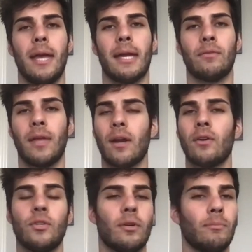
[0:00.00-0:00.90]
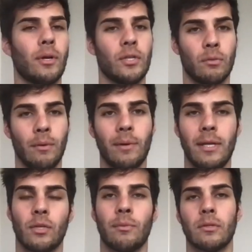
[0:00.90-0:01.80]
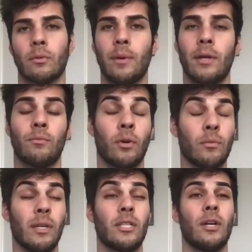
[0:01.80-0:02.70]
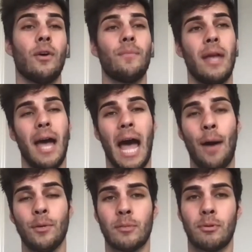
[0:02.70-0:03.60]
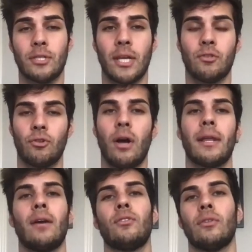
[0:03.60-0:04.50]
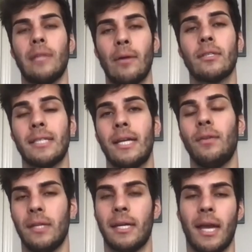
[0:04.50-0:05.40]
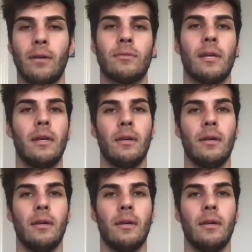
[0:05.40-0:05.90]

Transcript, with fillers: And there you can put in your win rate, your risk reward ratio, how much percent drawdown you're allowed to take on the account,